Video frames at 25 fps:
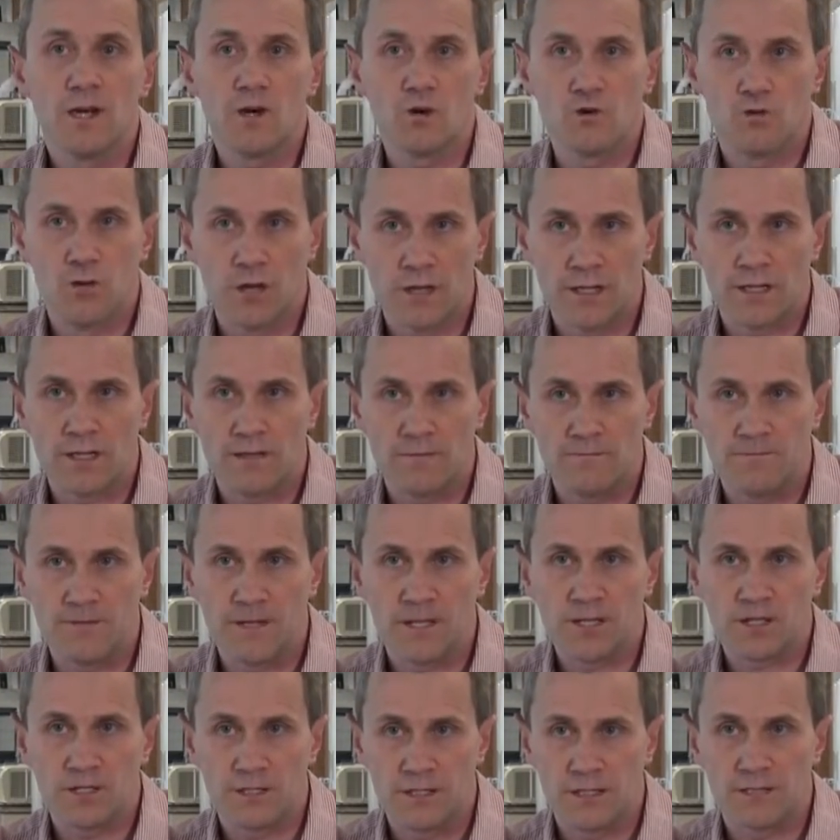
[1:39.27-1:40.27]
chronic
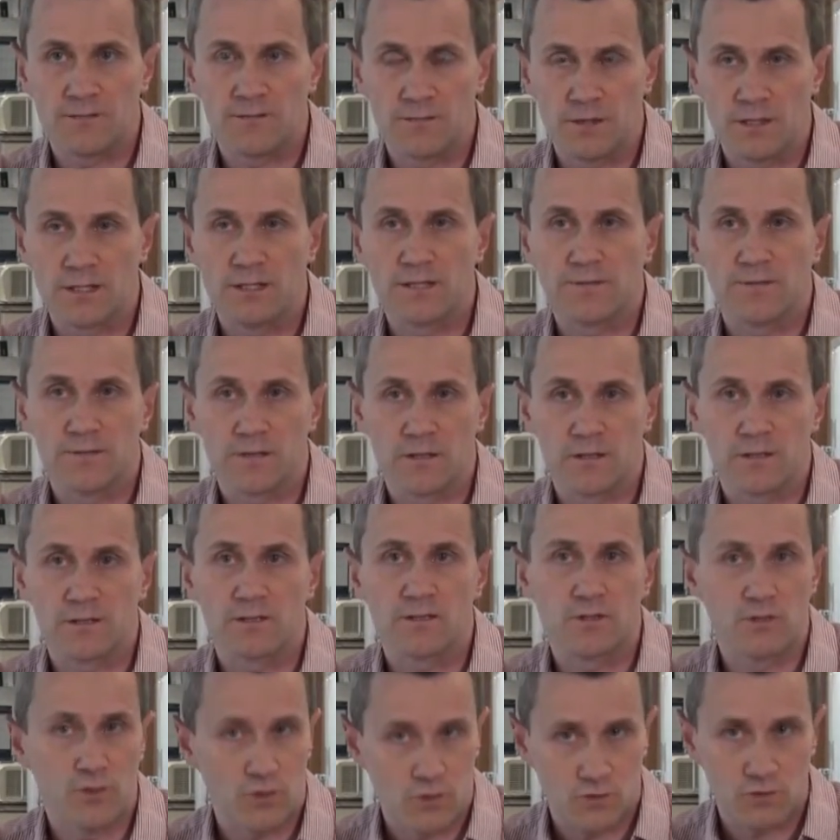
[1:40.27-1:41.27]
infection that's very difficult
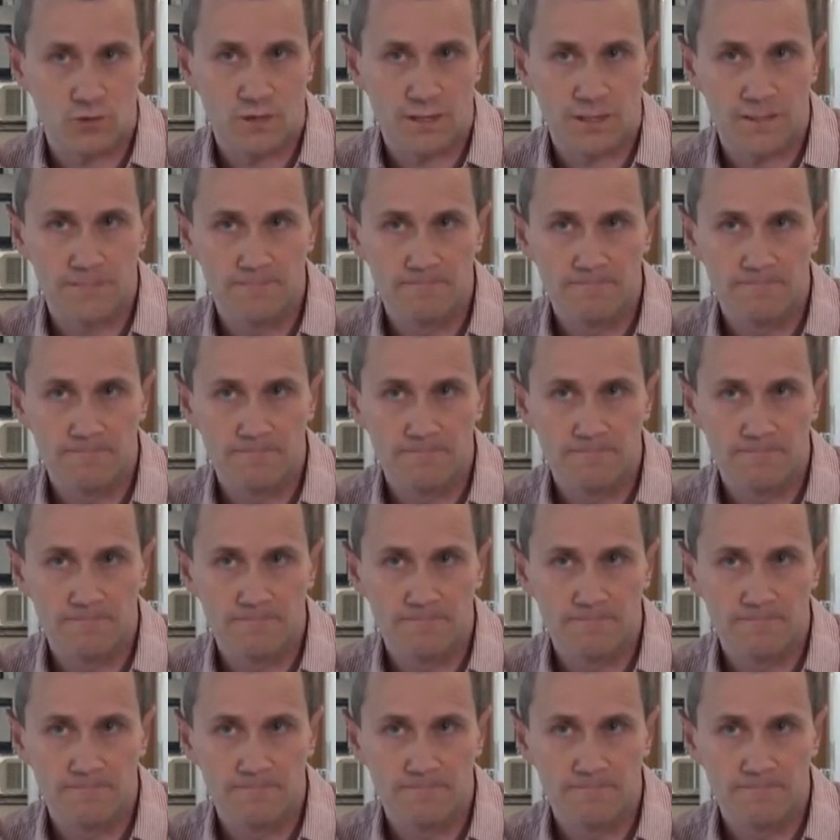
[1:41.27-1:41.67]
to treat.